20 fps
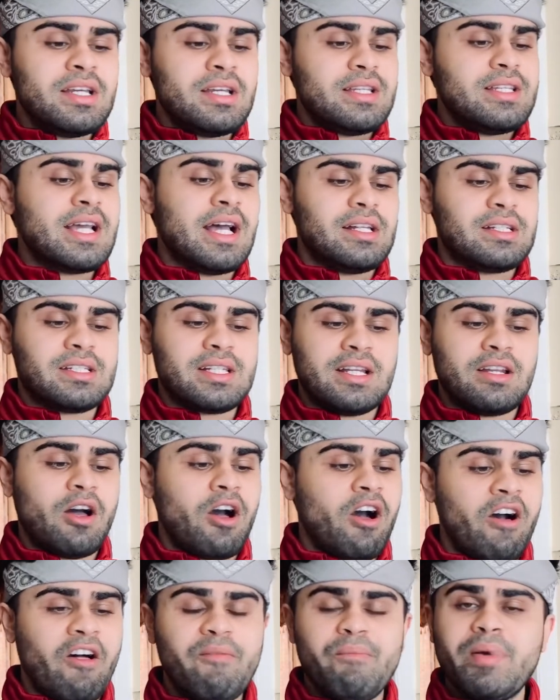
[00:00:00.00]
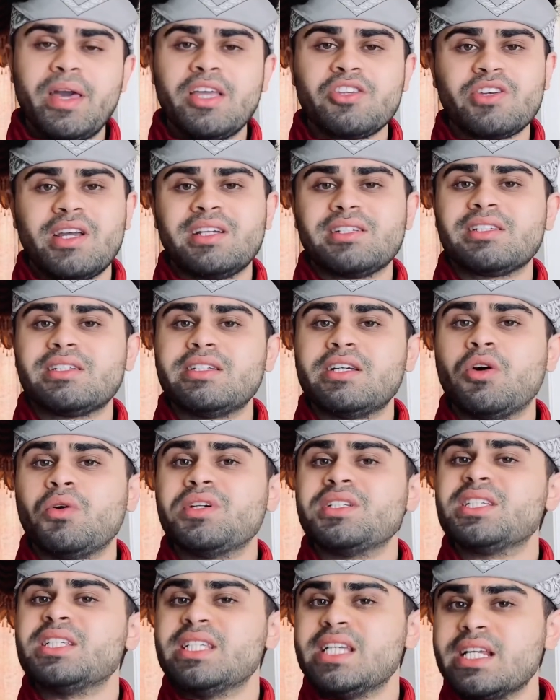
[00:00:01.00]
Yes, then off-page SEO
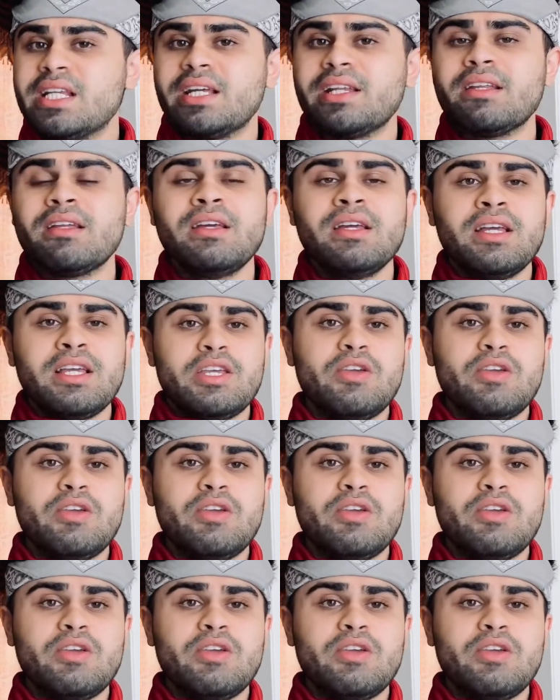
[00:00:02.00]
is needed.